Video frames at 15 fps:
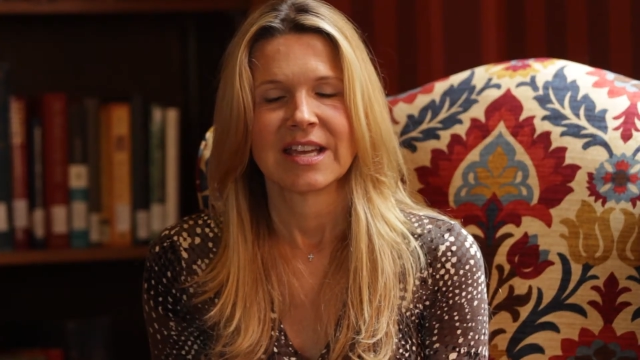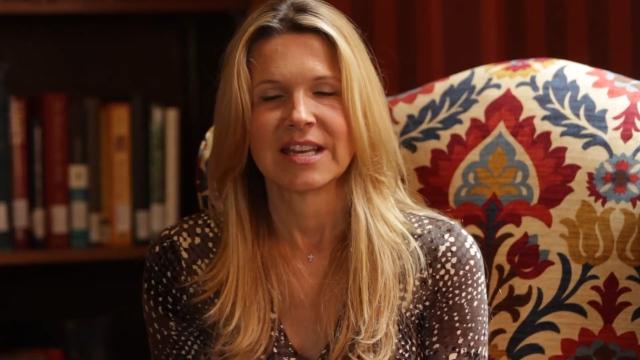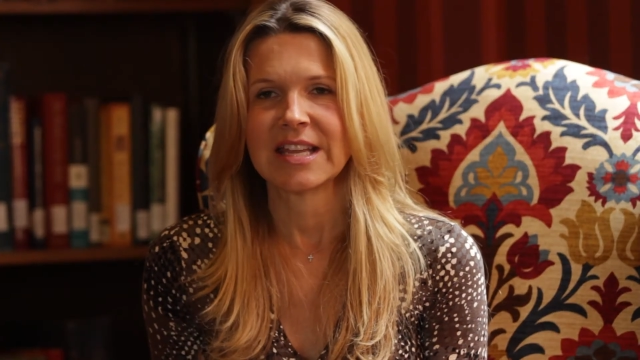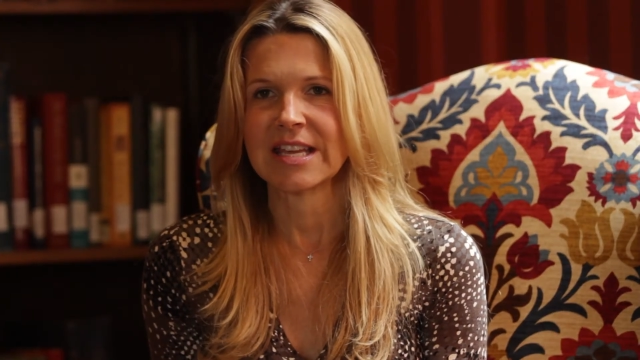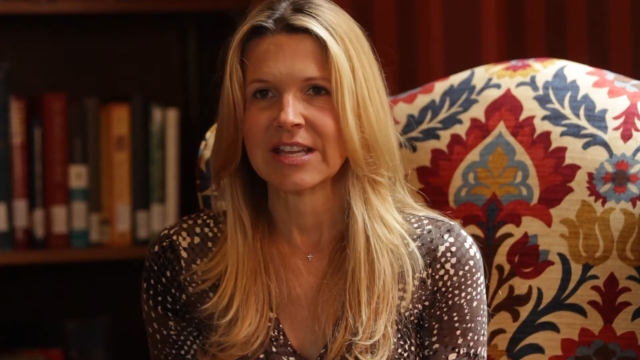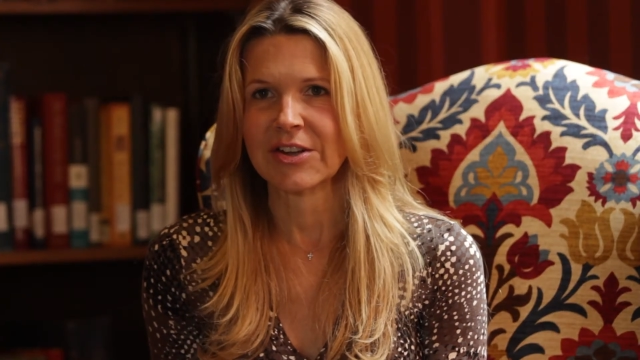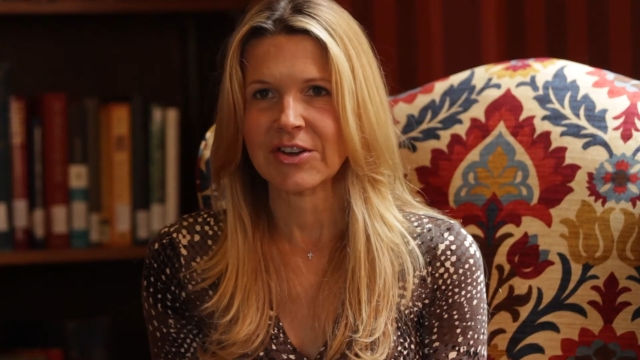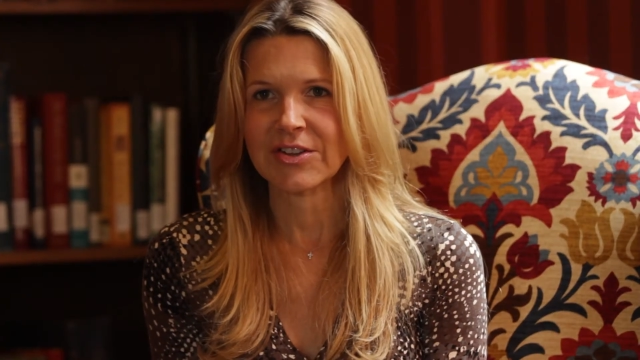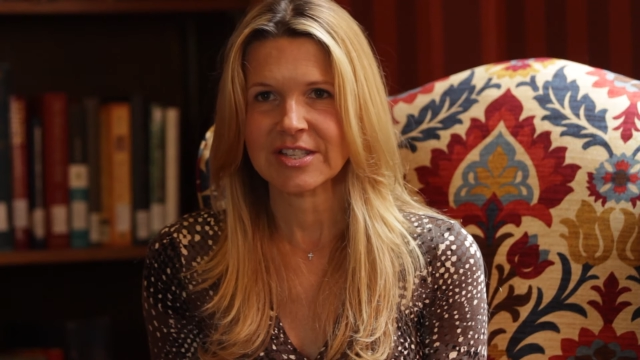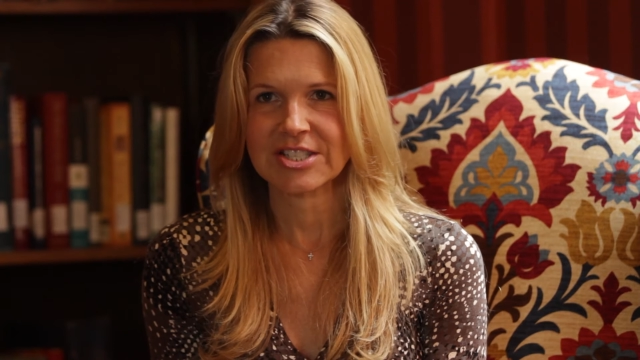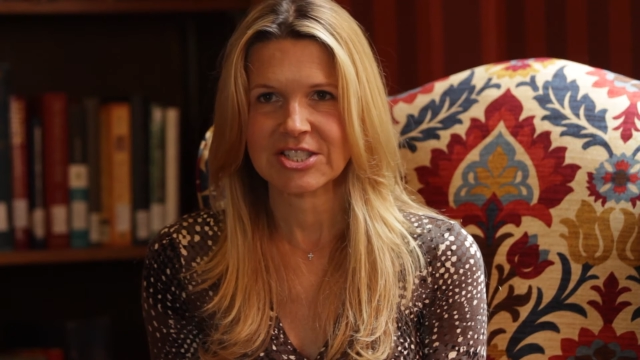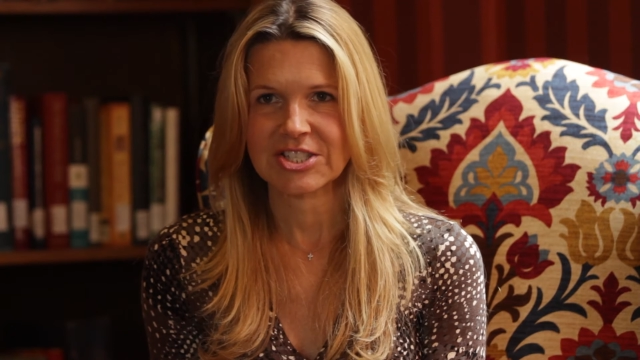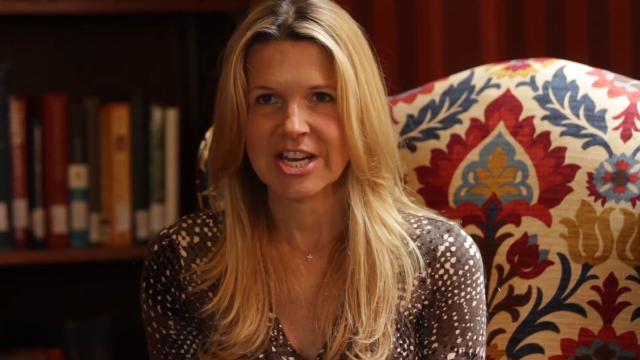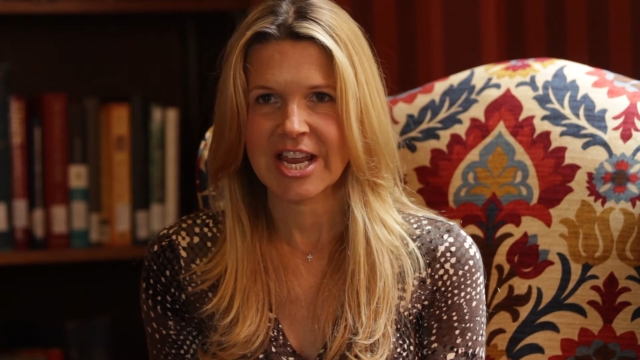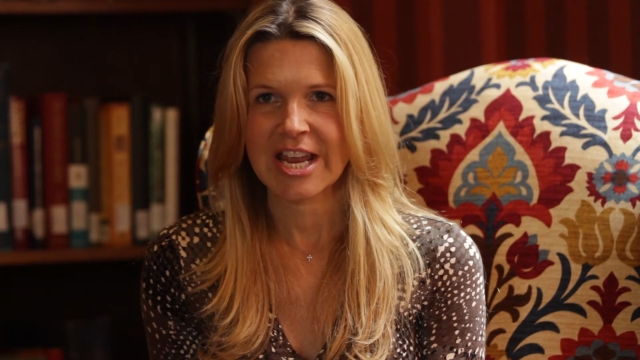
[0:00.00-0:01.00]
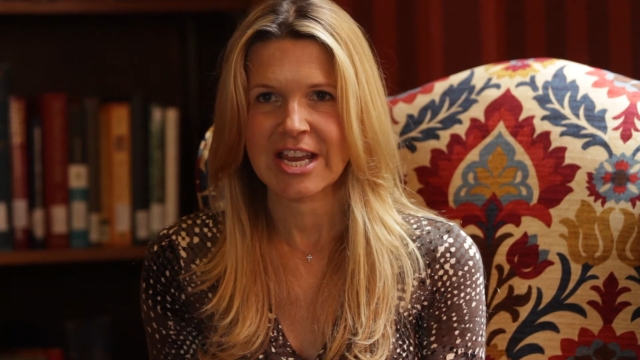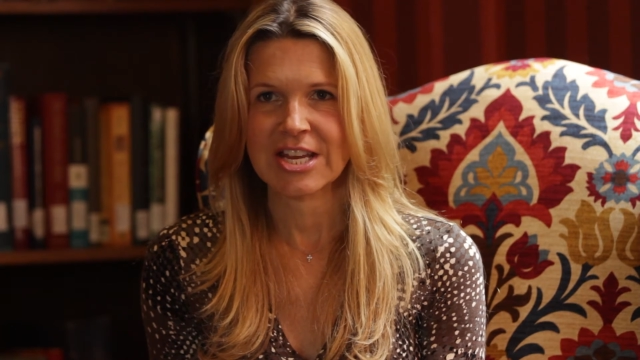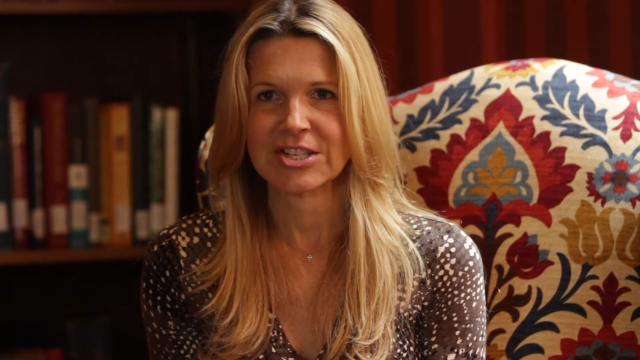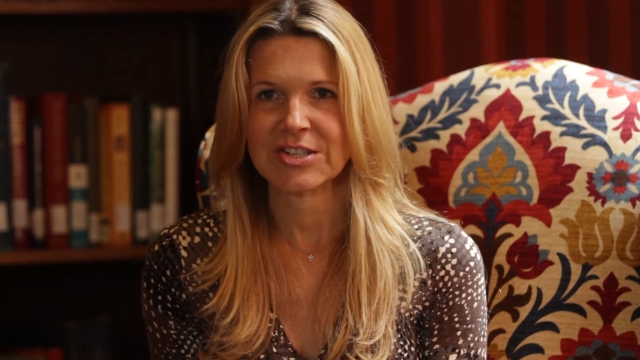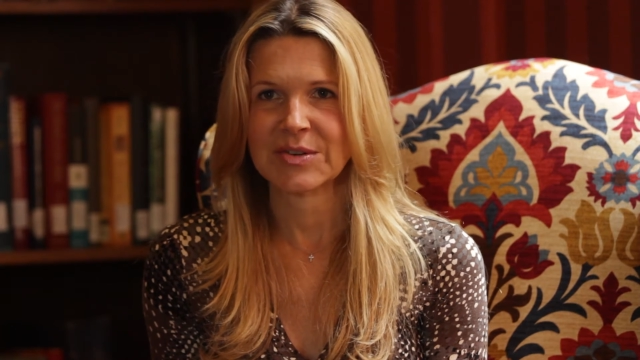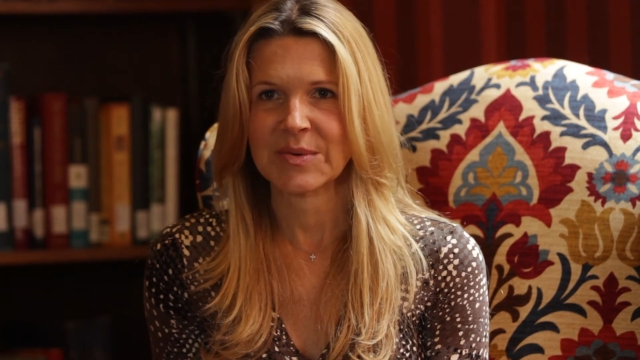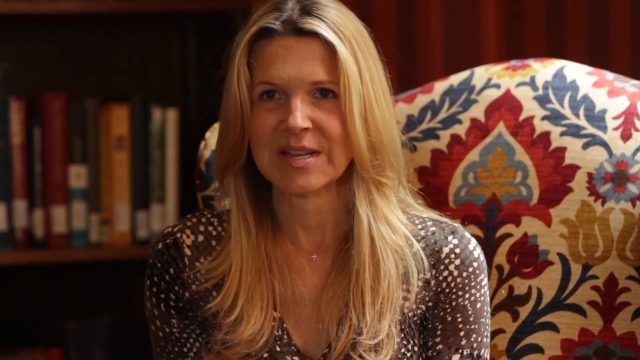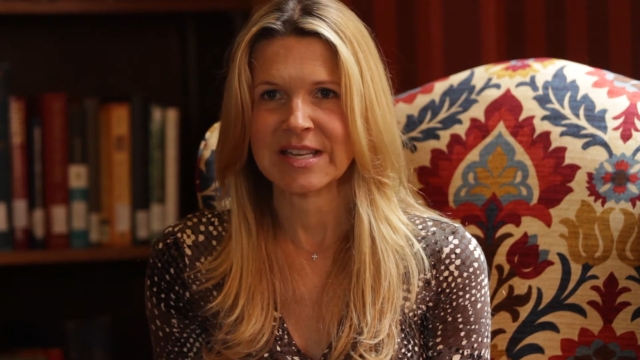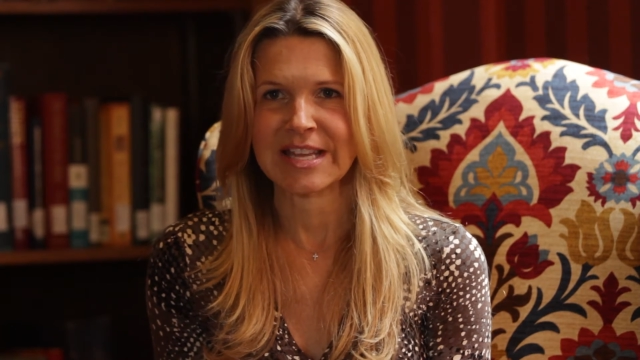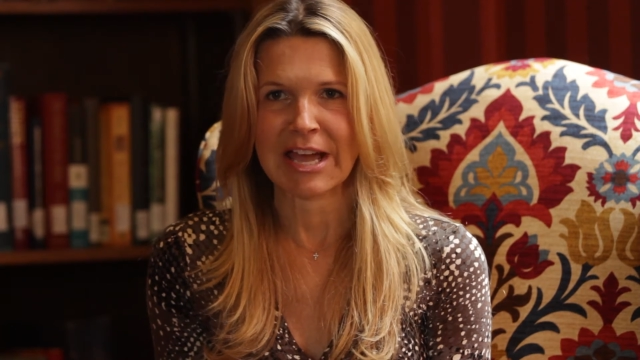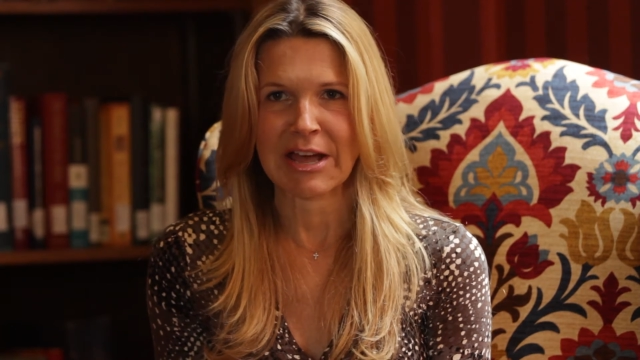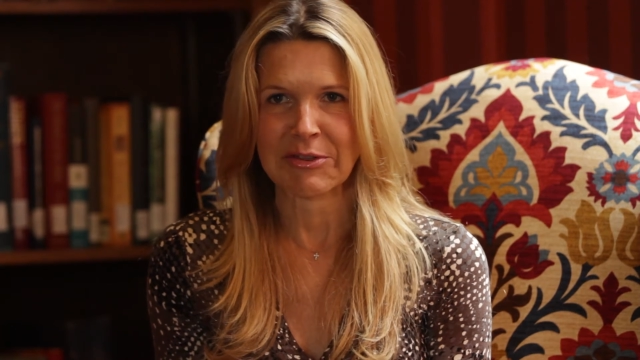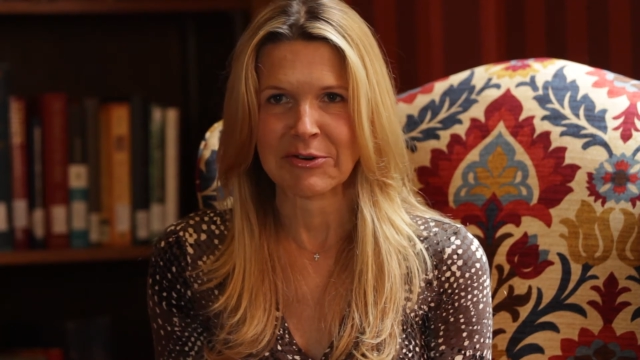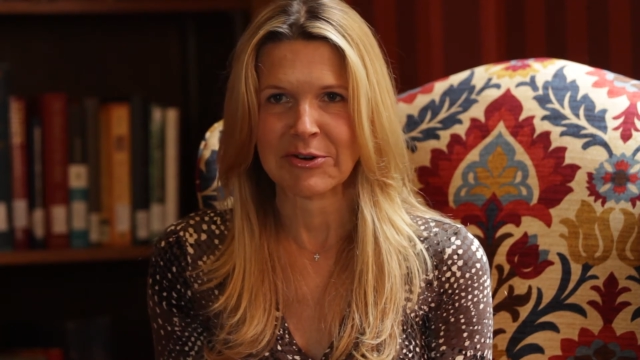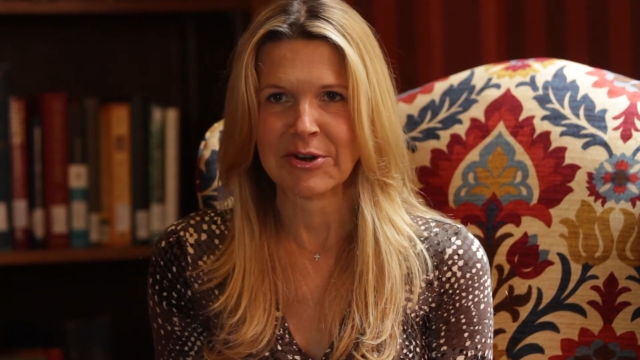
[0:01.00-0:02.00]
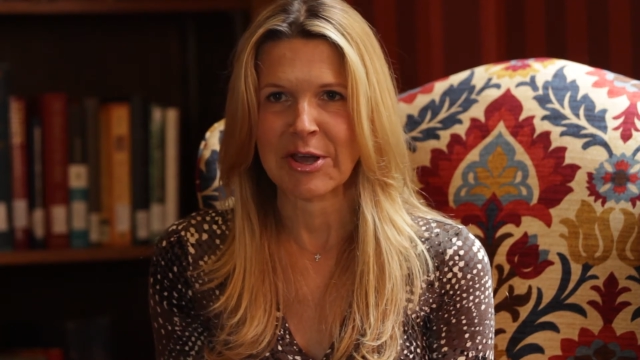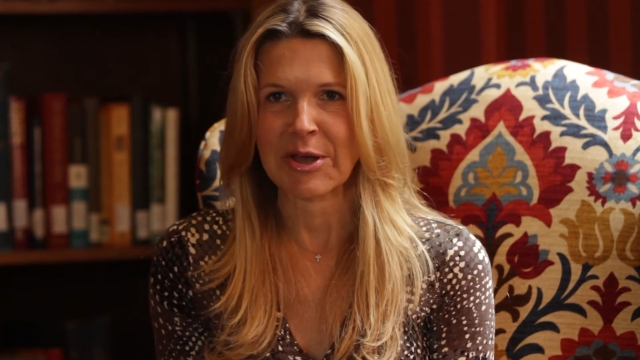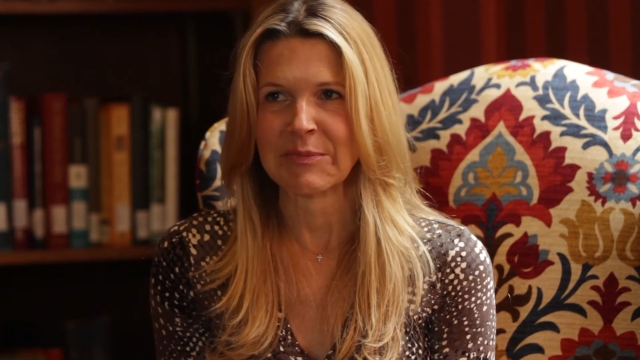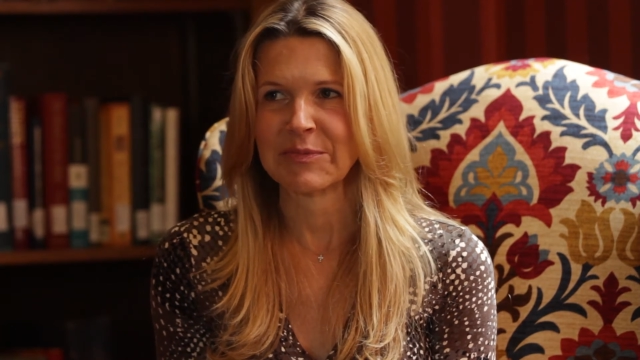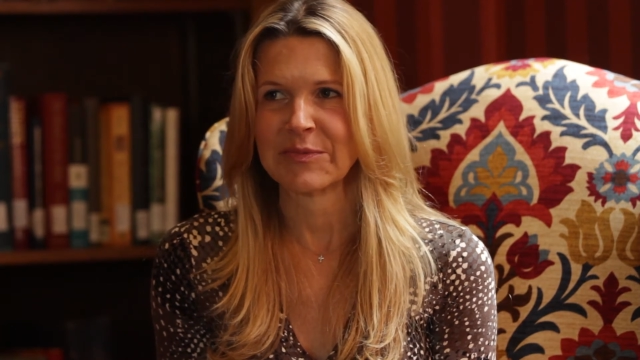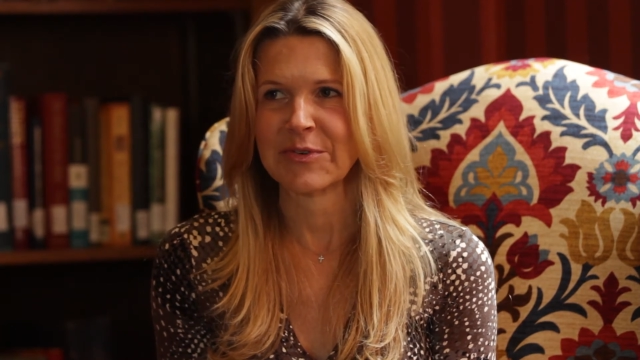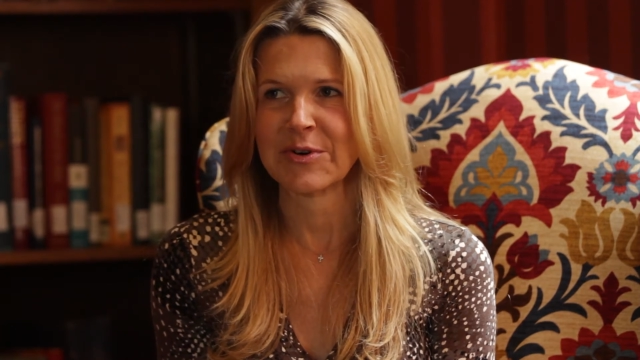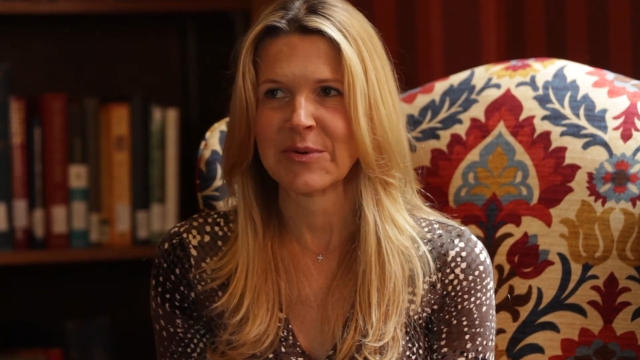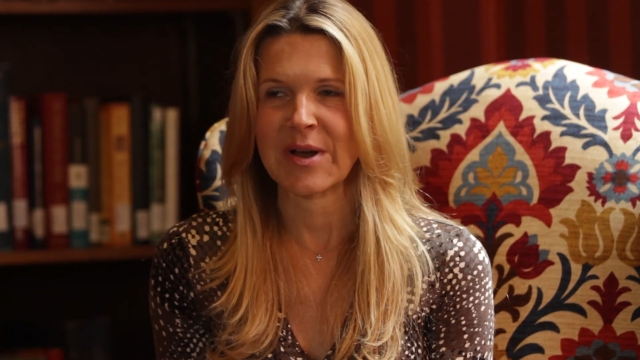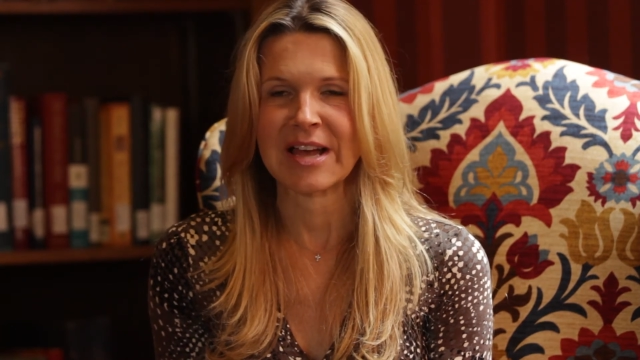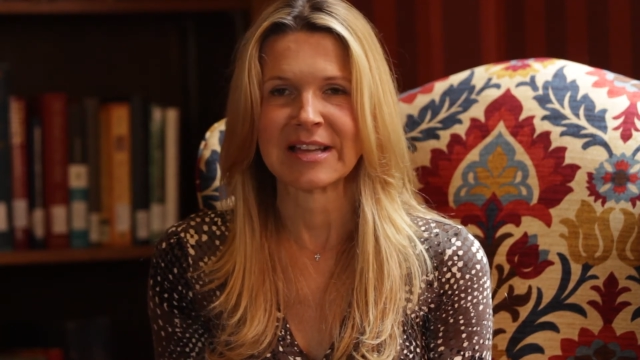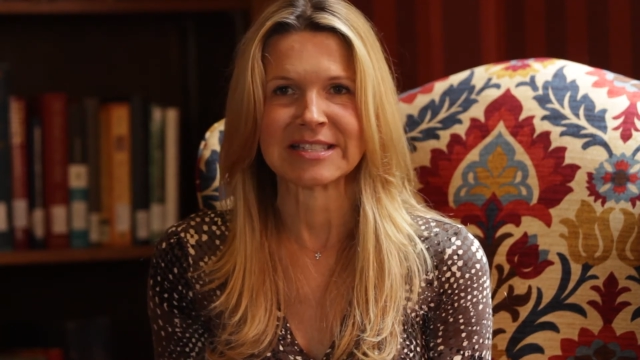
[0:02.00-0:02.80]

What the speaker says: he had all this change that we'd gathered up for a while.